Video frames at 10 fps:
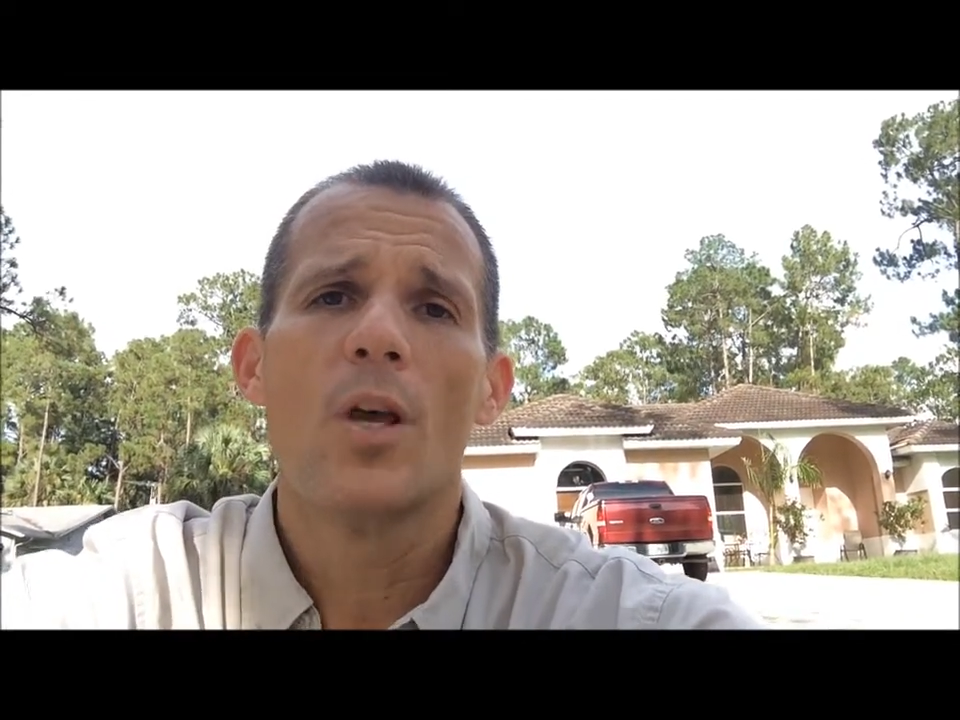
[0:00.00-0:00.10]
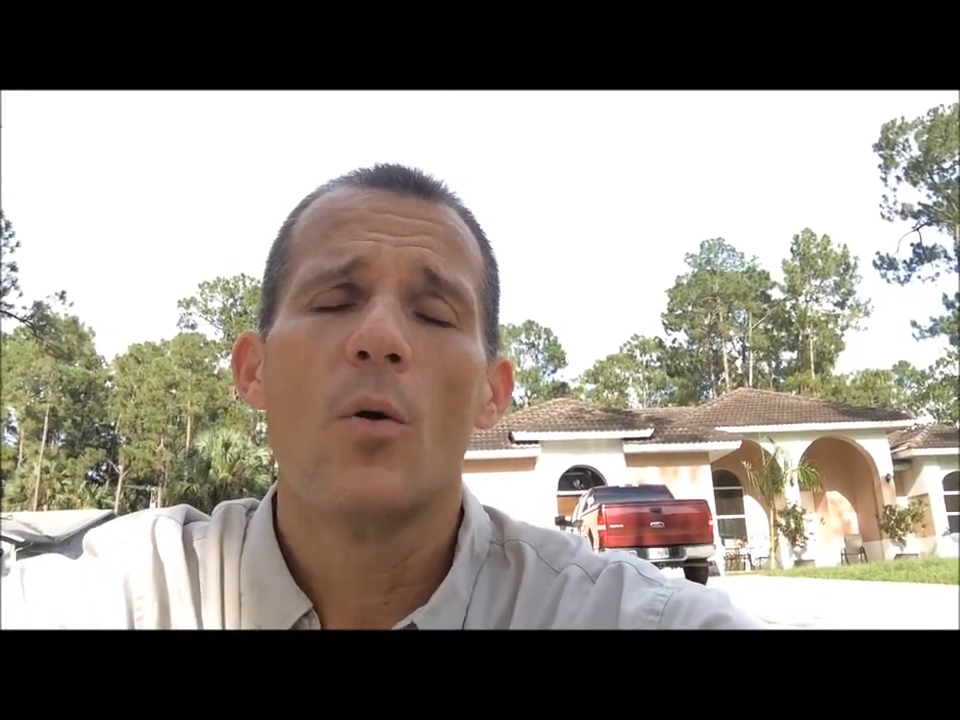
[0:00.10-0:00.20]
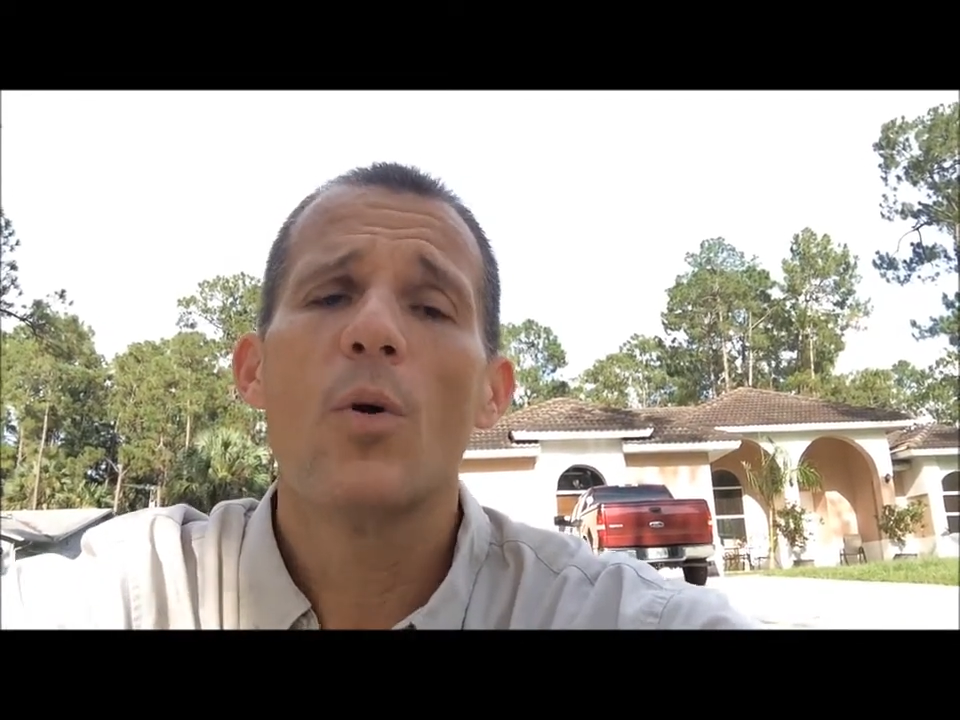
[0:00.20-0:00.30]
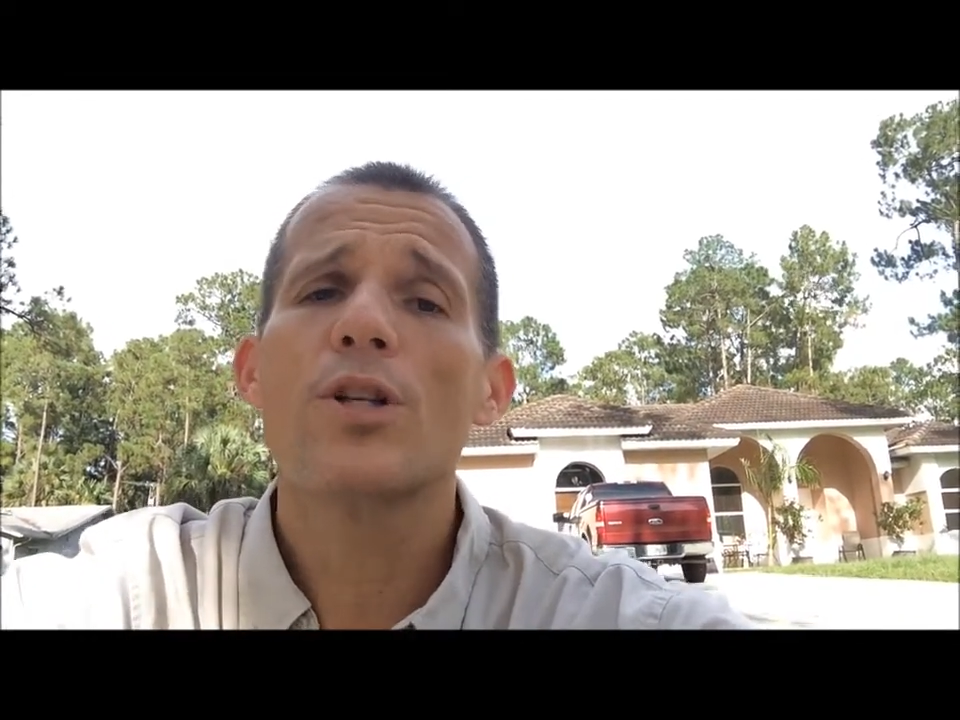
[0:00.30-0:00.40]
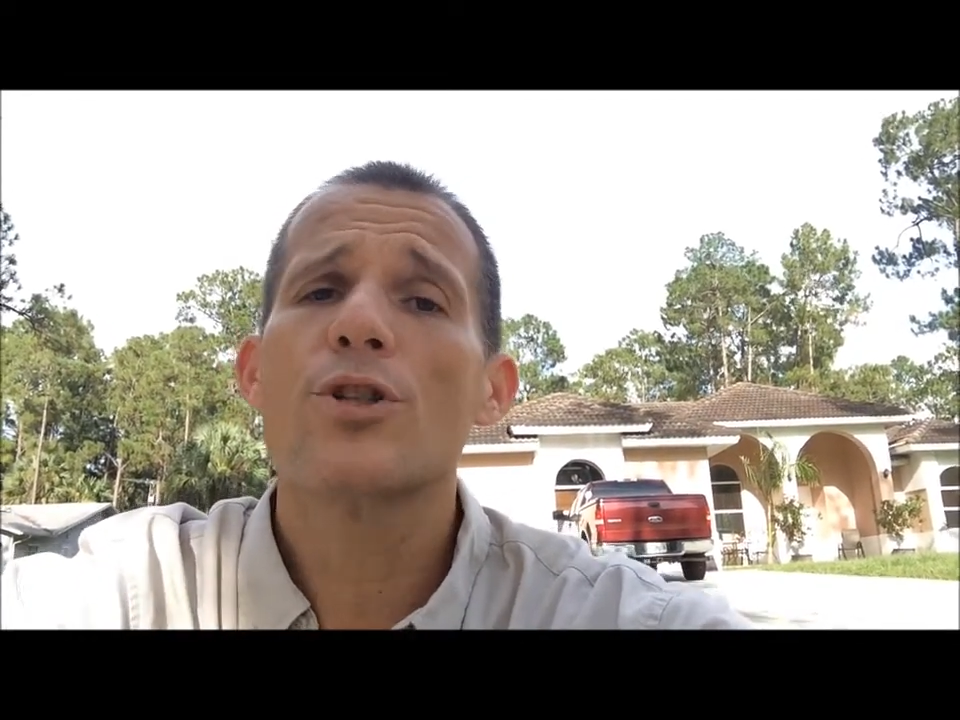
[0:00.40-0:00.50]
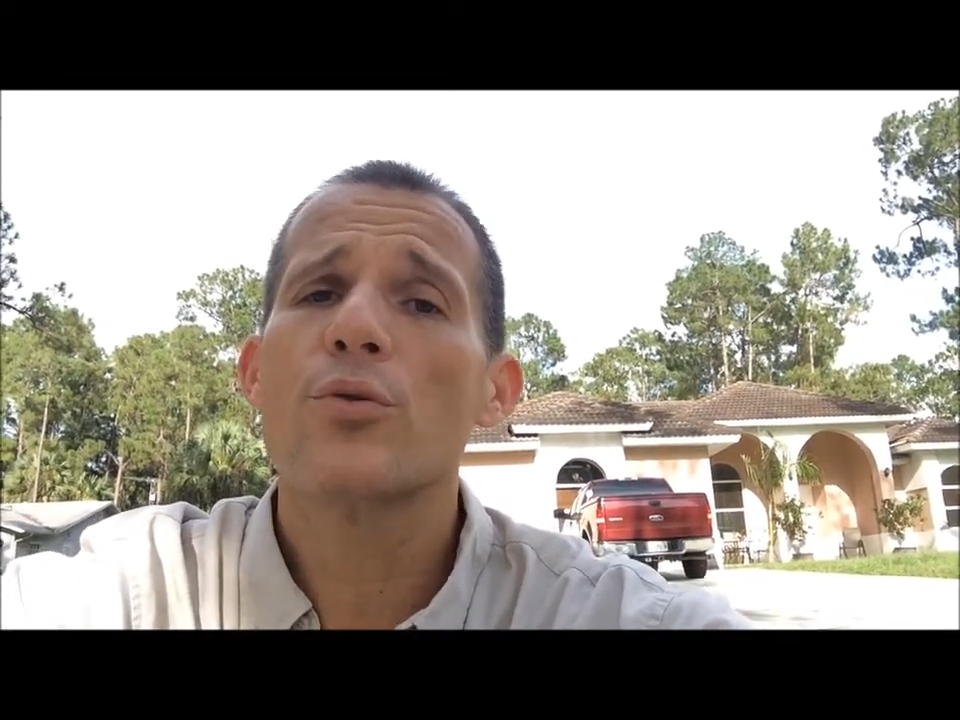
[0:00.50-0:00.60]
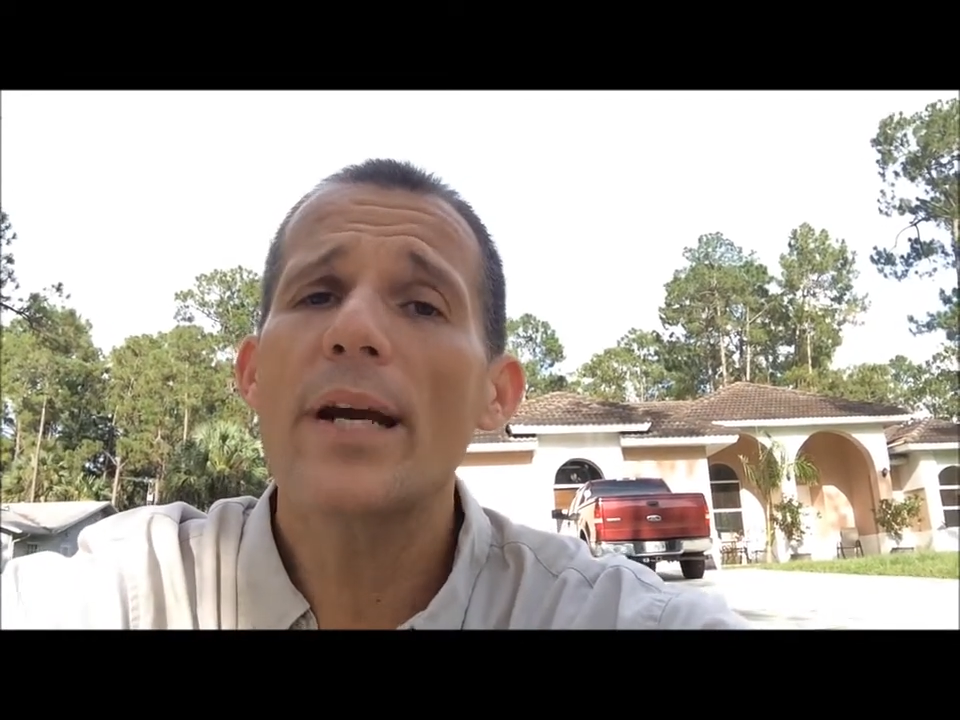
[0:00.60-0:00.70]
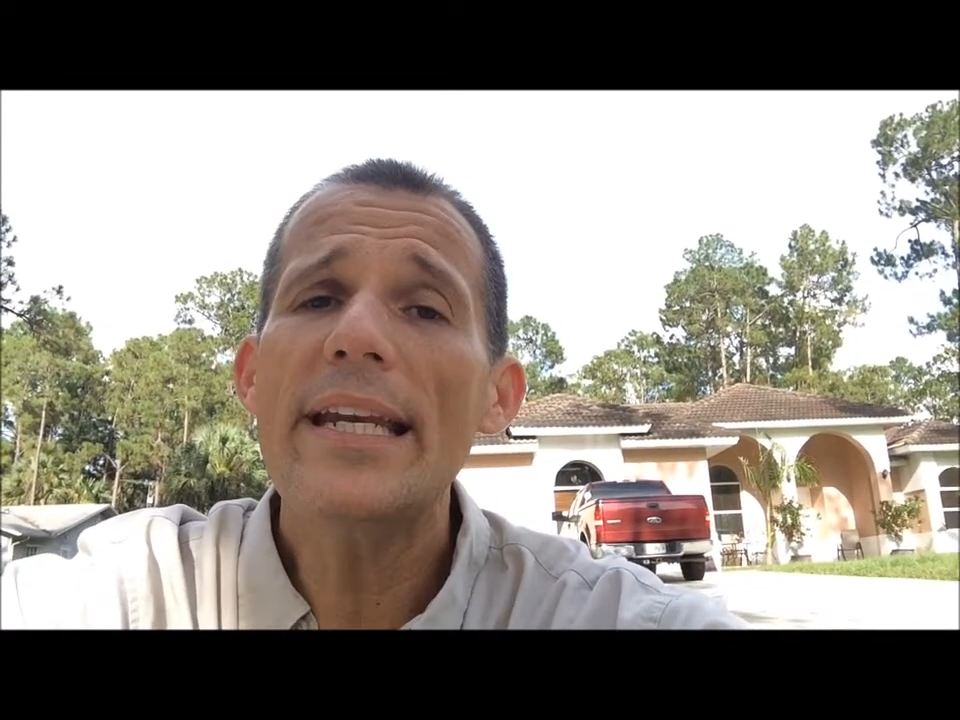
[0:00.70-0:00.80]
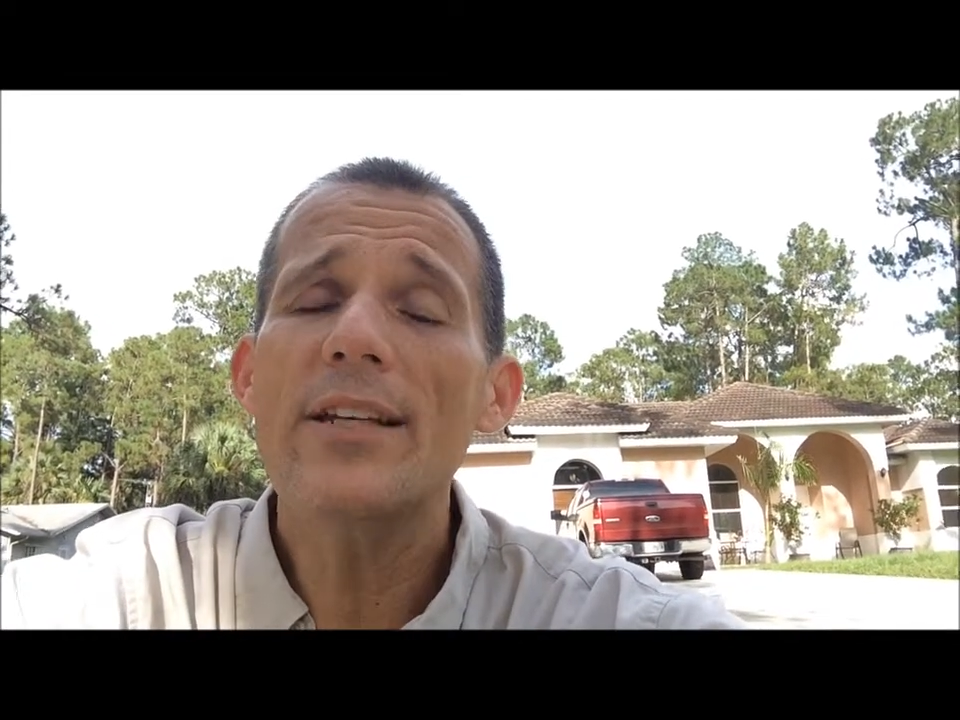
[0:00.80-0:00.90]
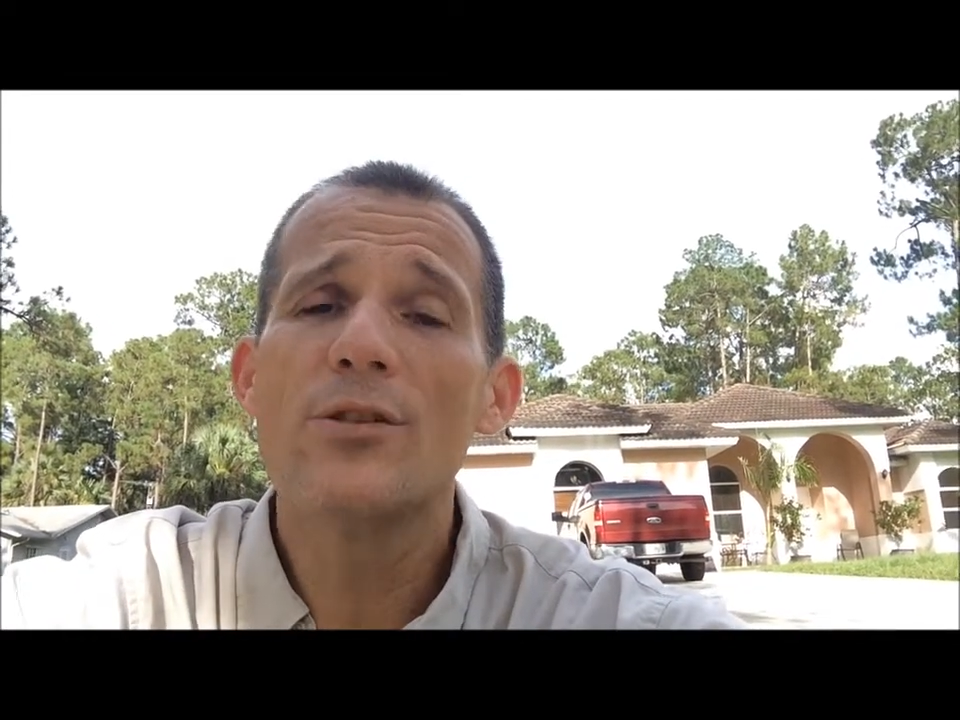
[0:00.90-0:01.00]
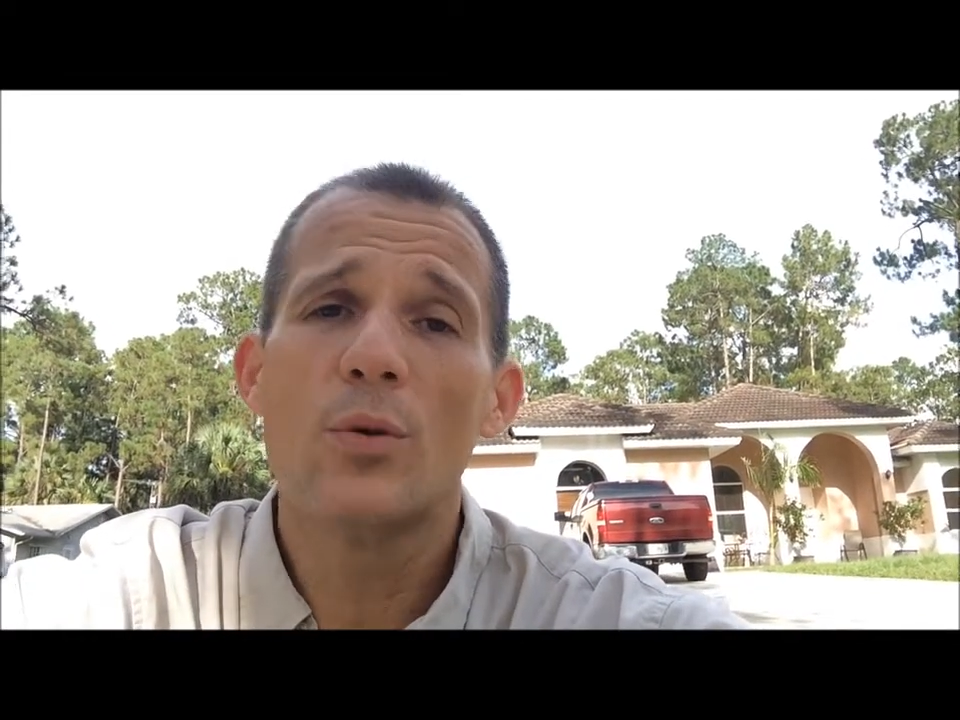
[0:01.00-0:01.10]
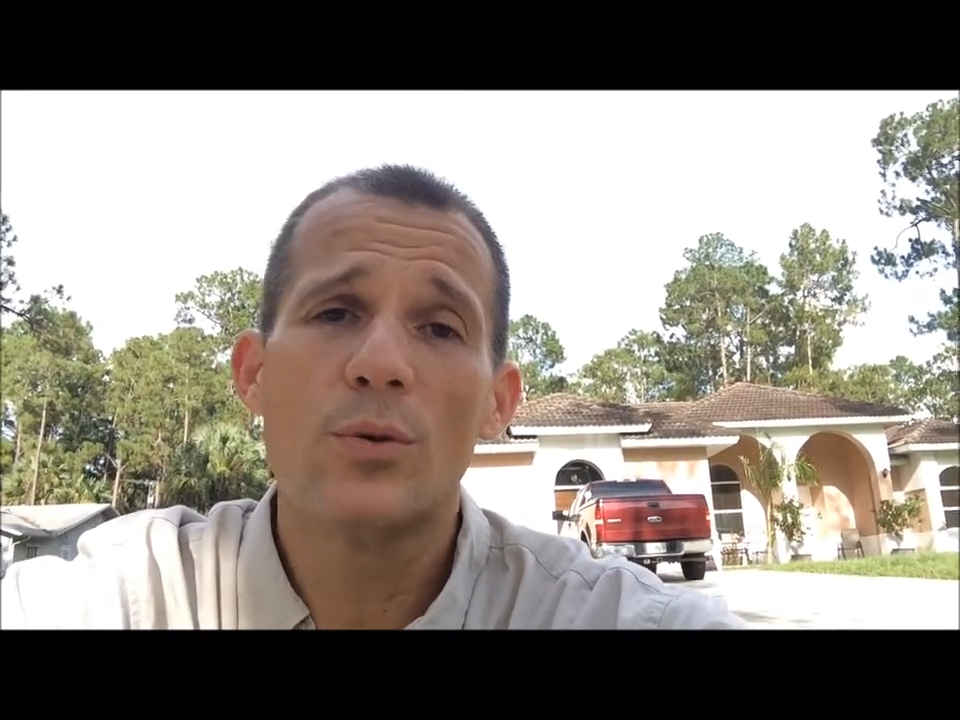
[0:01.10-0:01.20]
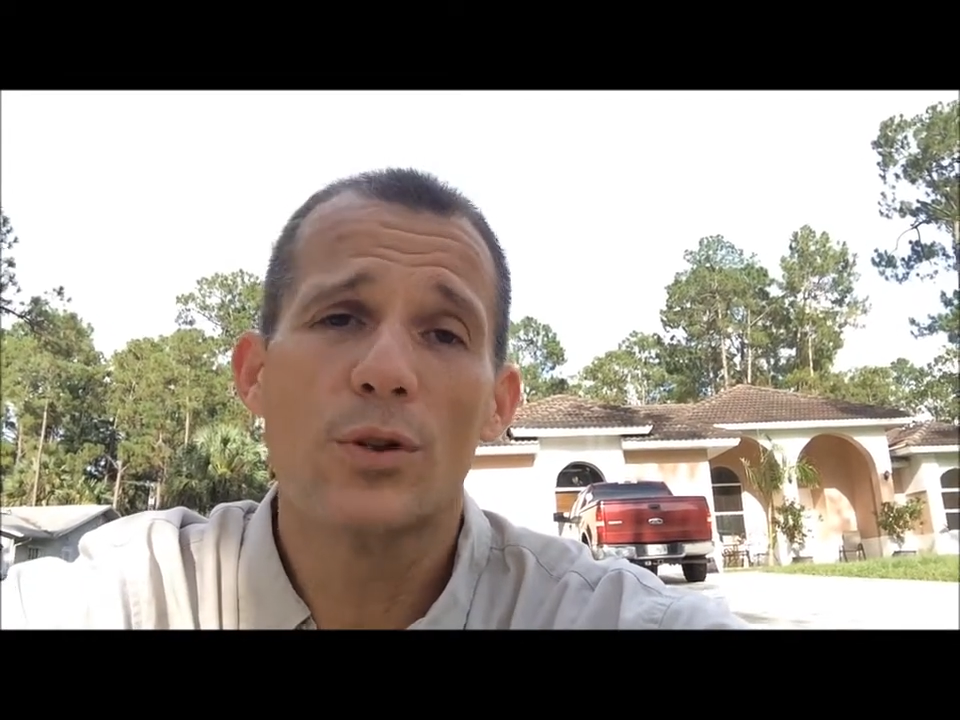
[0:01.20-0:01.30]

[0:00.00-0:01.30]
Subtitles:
What training tools